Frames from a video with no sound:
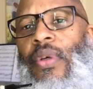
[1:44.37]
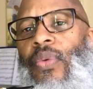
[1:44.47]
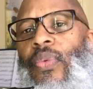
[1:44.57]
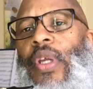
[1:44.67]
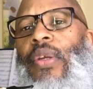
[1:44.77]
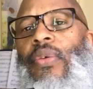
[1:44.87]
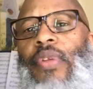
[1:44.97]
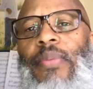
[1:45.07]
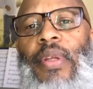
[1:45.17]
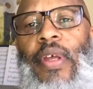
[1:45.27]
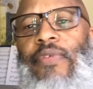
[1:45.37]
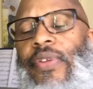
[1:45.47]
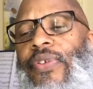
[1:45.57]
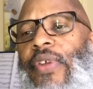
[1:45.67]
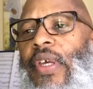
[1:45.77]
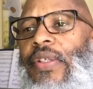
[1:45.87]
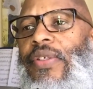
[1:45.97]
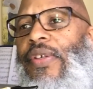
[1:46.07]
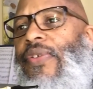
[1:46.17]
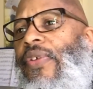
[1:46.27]
one and only beloved Son,
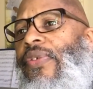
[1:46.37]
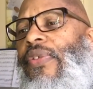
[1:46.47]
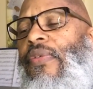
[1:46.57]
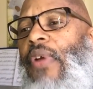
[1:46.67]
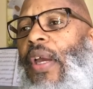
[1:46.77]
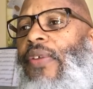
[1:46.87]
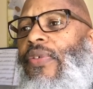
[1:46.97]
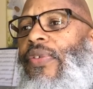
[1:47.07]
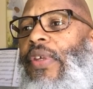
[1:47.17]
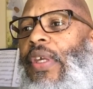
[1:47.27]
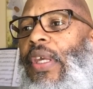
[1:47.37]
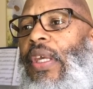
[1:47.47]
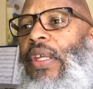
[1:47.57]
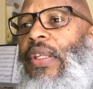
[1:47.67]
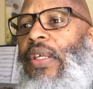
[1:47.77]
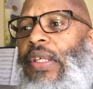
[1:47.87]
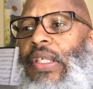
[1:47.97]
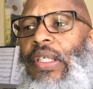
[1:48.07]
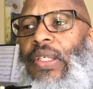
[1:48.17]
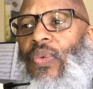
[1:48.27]
Jesus the Christ. And
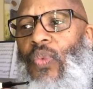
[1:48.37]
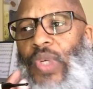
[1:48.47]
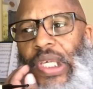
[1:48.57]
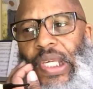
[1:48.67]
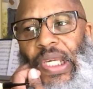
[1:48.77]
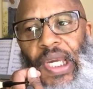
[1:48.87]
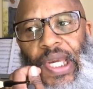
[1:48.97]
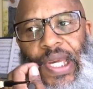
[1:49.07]
we